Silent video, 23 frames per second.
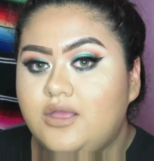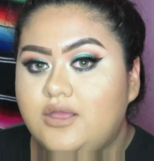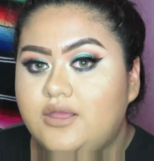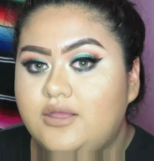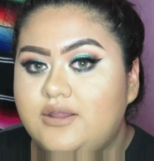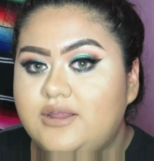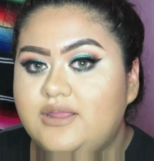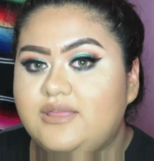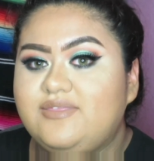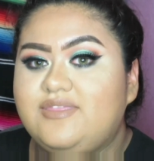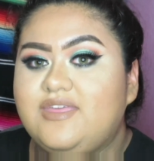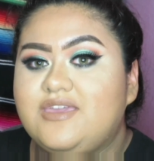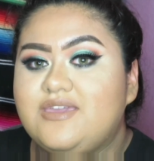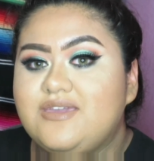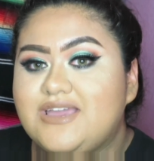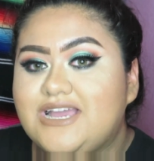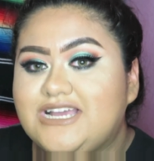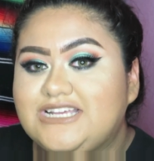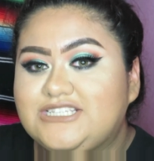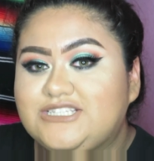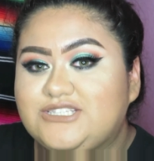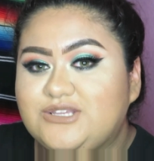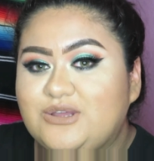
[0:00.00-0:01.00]
Alright, thank you
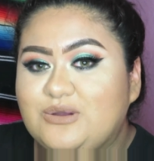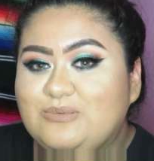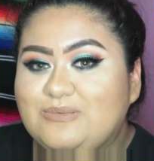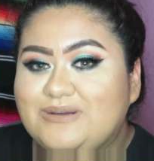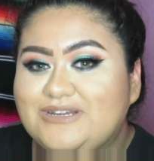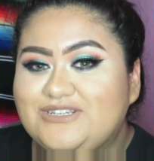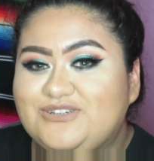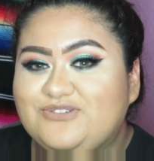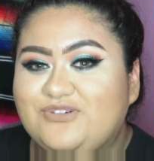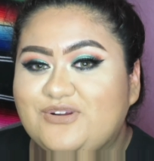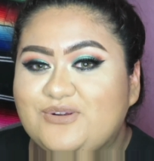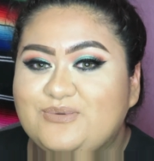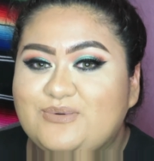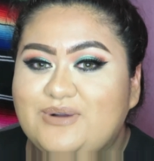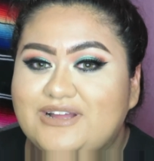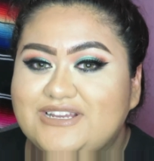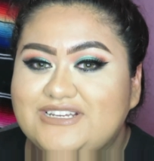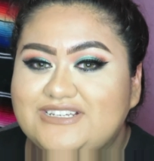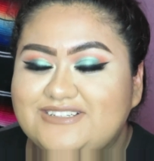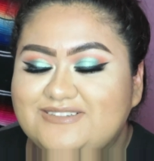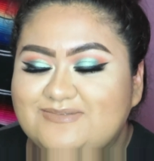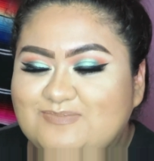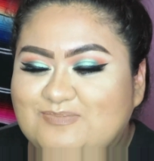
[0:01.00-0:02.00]
guys so much for
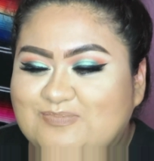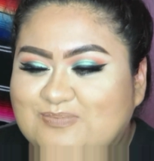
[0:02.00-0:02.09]
watching.